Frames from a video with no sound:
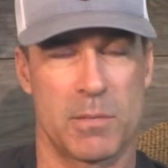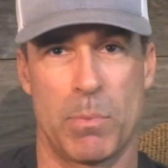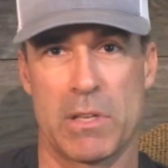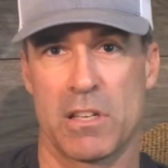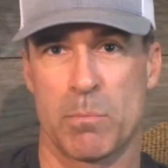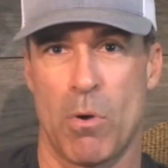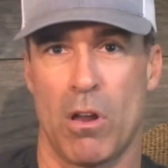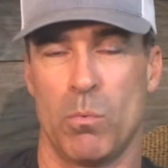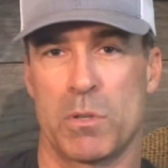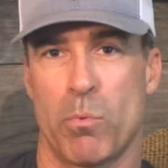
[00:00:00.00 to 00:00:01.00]
business
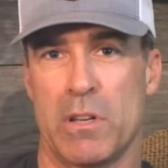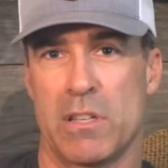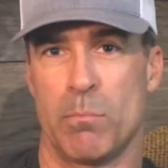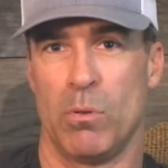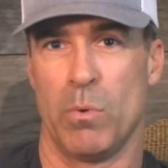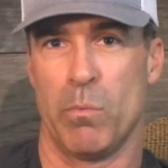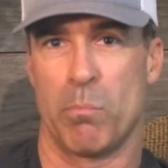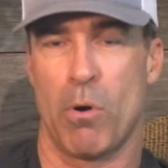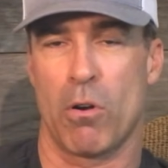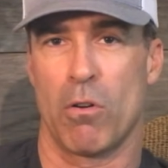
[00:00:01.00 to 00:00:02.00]
model was pretty simple. We
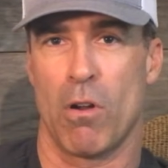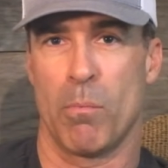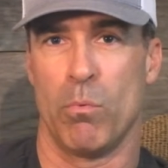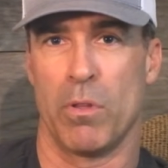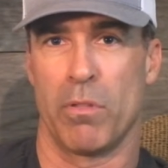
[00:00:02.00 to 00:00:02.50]
would partner up with